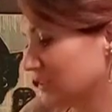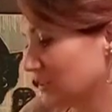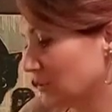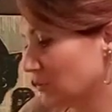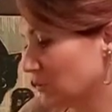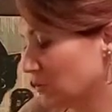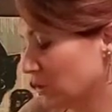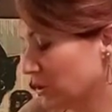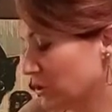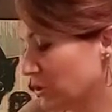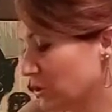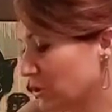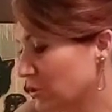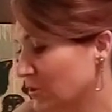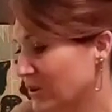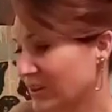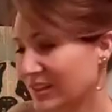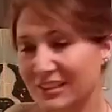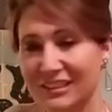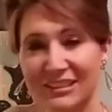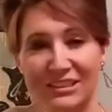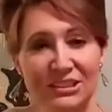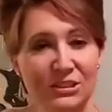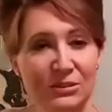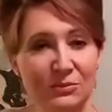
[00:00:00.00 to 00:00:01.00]
someone who
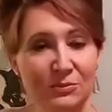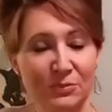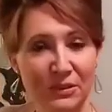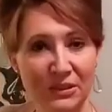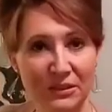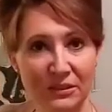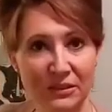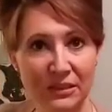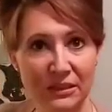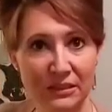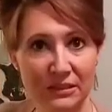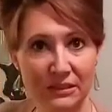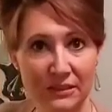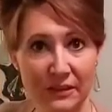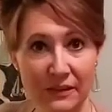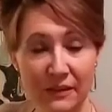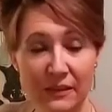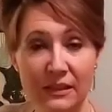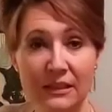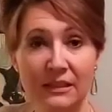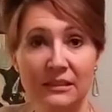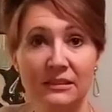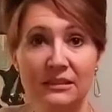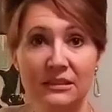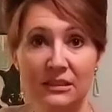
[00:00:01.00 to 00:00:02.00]
had experienced
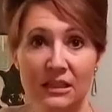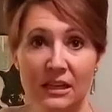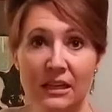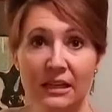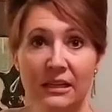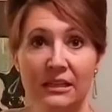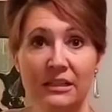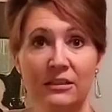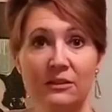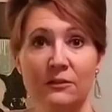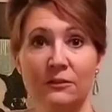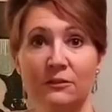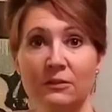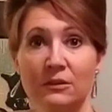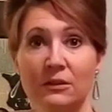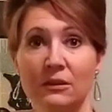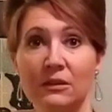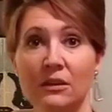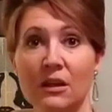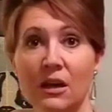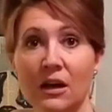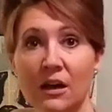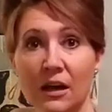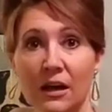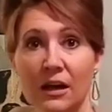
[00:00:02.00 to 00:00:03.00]
this kind of
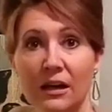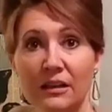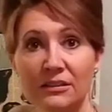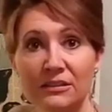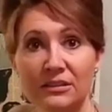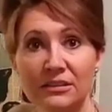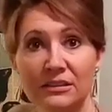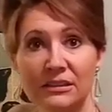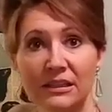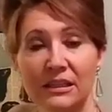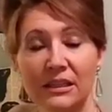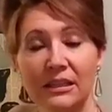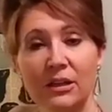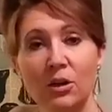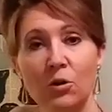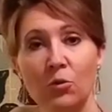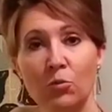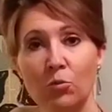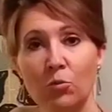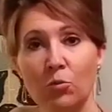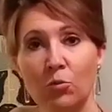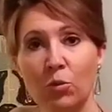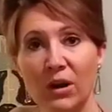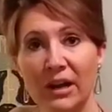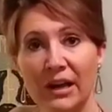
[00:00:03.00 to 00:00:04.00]
loss
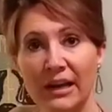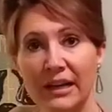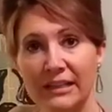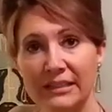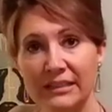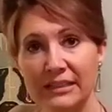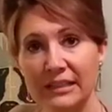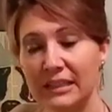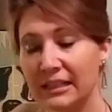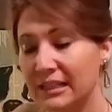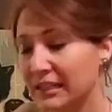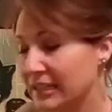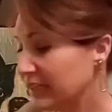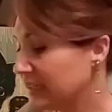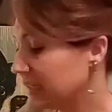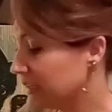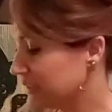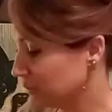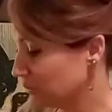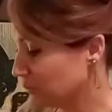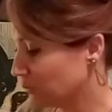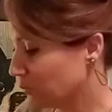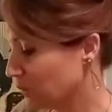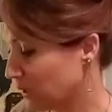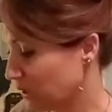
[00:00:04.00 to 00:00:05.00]
write, "It
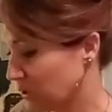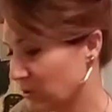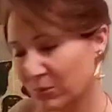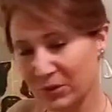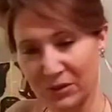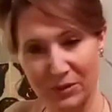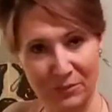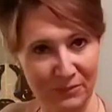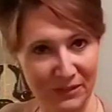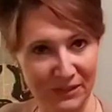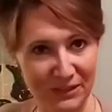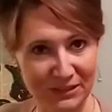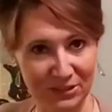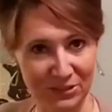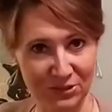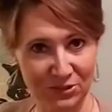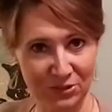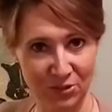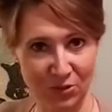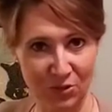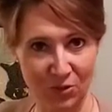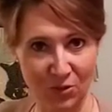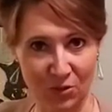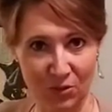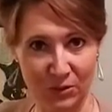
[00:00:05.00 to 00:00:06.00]
is well with my
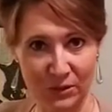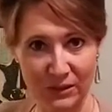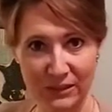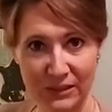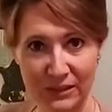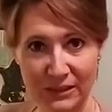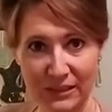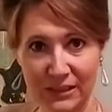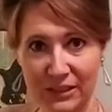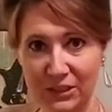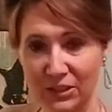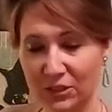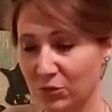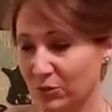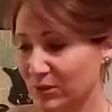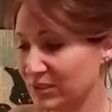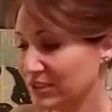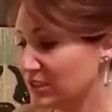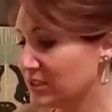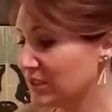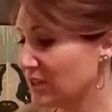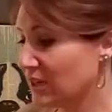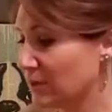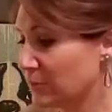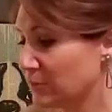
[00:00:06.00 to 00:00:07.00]
soul"? You know,
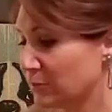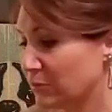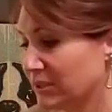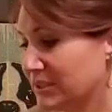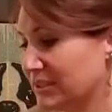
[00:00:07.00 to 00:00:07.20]
he's not